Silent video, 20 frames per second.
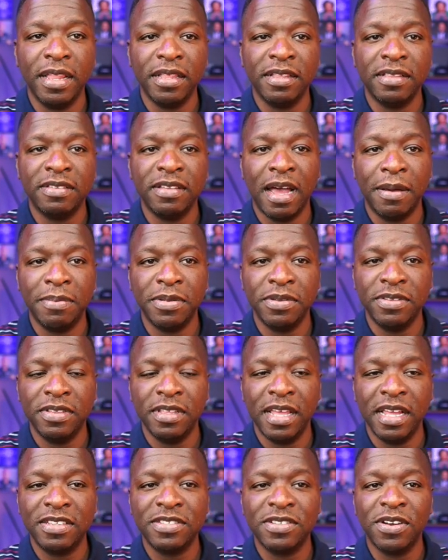right at the top. You
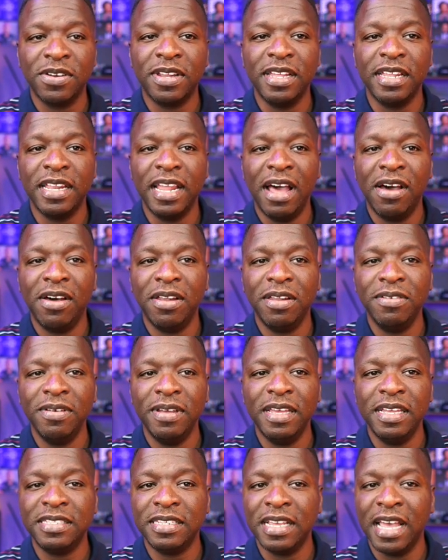see that circling.
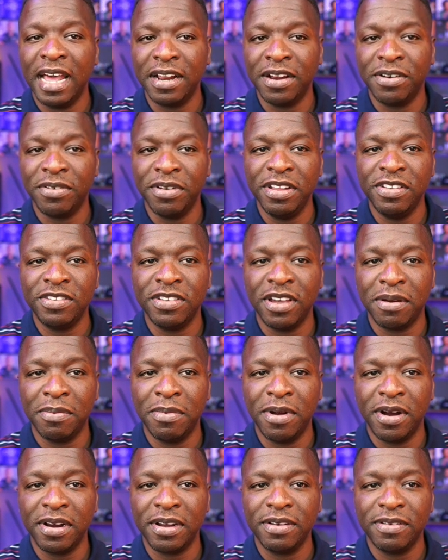Now it's got a green
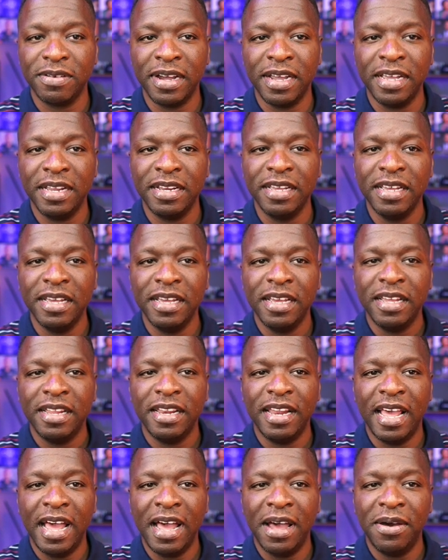check mark, right?
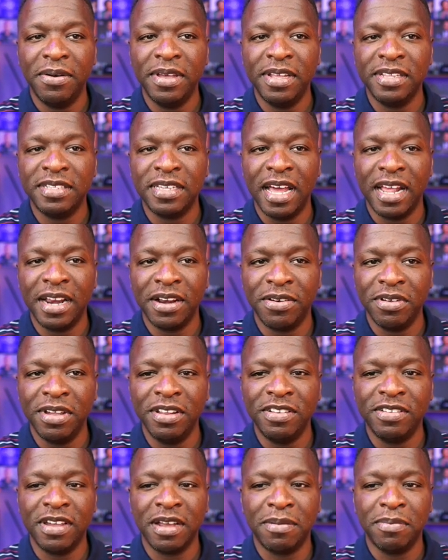Now it's got a
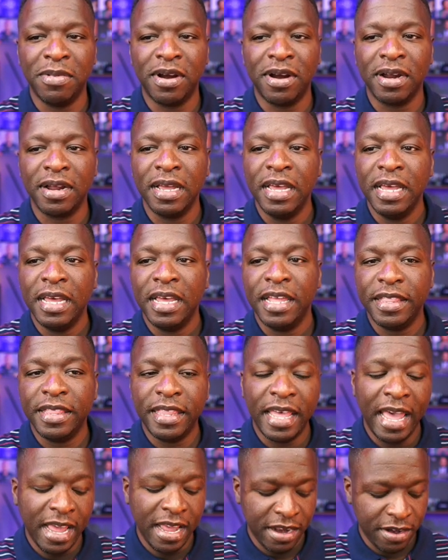green check mark.
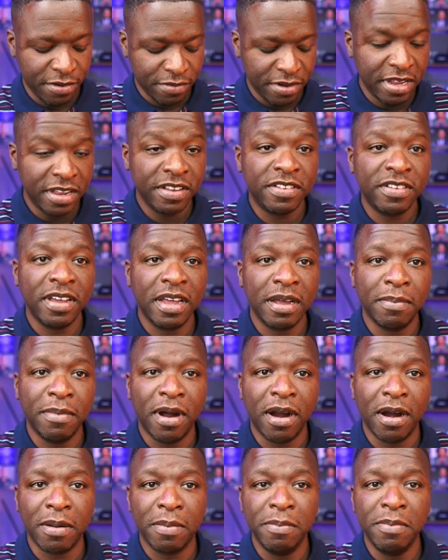And that green check
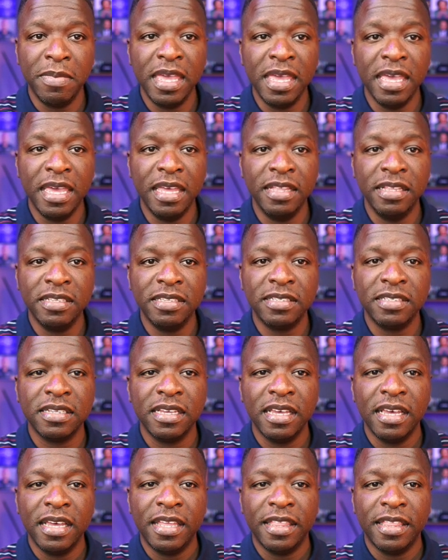mark
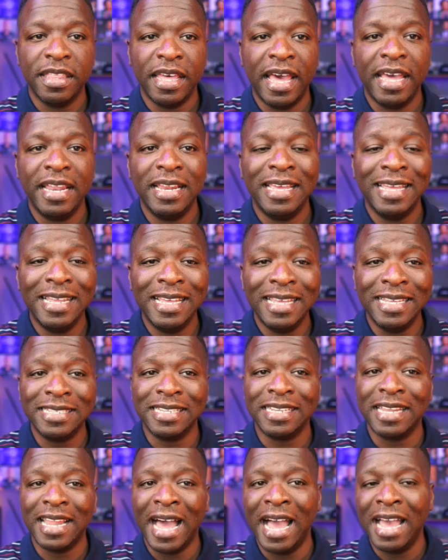means that it
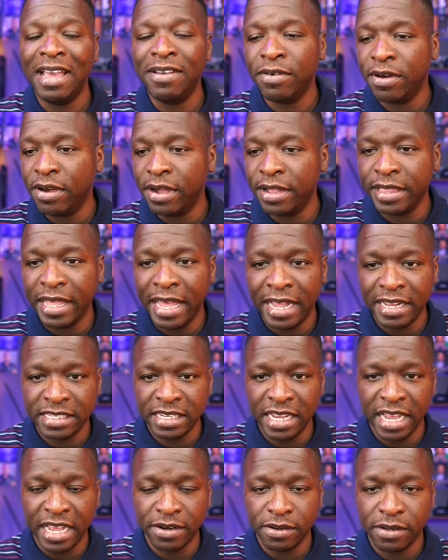is live on that
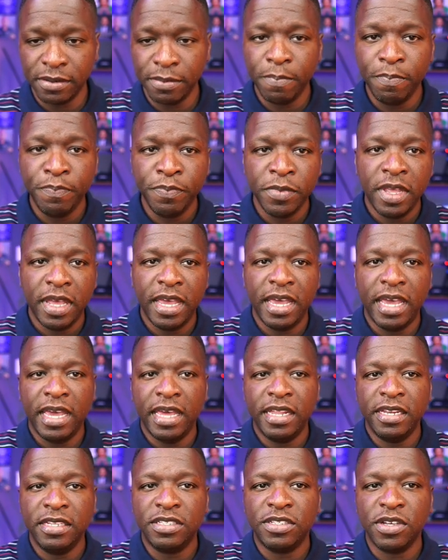channel.
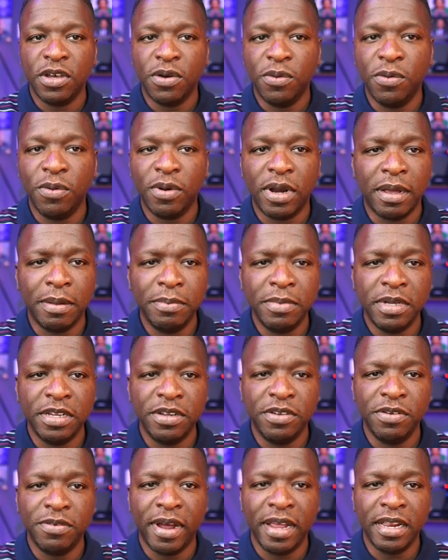And so what I'm
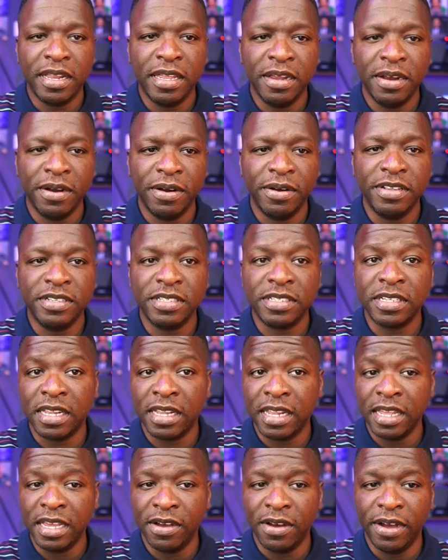going to do right here is just
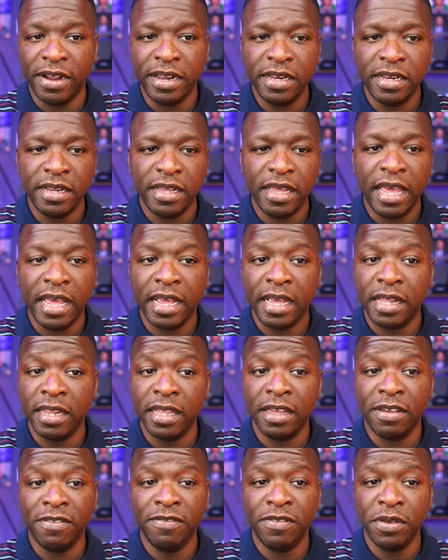click on it and
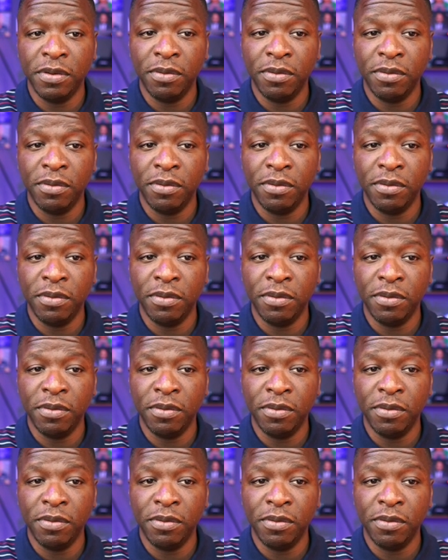click